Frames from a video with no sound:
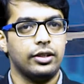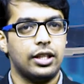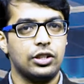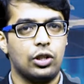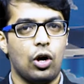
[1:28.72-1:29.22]

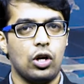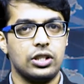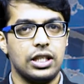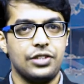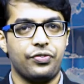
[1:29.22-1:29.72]
This clause
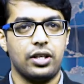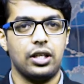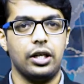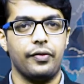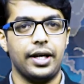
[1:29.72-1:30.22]
is
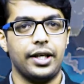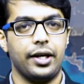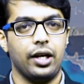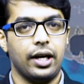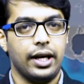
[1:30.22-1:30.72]
further divided
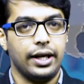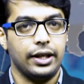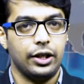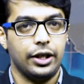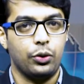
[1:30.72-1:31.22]

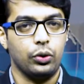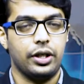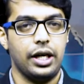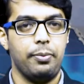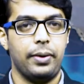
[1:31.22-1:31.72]
into
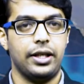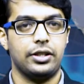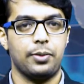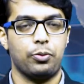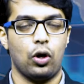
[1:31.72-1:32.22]
three main
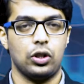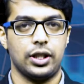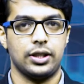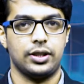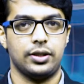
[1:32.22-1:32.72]
sub-clauses.